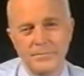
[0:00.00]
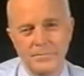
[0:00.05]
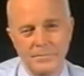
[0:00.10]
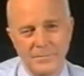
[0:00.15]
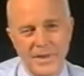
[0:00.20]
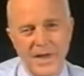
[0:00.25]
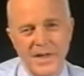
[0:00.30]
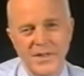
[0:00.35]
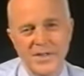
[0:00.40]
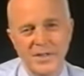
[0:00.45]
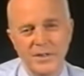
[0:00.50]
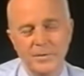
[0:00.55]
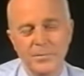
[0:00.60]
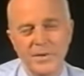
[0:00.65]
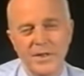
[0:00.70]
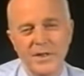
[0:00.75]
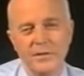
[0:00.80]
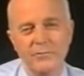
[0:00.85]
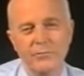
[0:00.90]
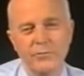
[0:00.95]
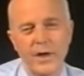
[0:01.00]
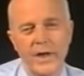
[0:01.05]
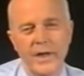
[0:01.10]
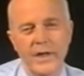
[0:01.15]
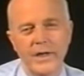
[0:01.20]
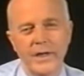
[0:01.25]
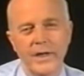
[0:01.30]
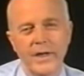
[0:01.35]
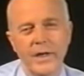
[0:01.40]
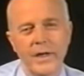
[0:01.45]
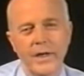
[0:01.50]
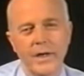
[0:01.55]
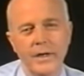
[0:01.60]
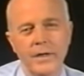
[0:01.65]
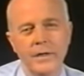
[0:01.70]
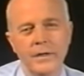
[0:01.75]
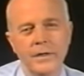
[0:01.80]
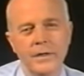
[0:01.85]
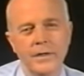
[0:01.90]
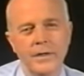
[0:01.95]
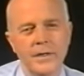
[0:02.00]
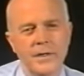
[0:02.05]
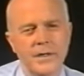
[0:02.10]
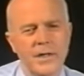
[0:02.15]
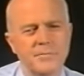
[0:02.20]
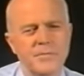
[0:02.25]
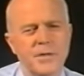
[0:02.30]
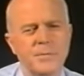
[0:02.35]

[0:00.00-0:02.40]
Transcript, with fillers: Nice of them to give Ray a gig. Gives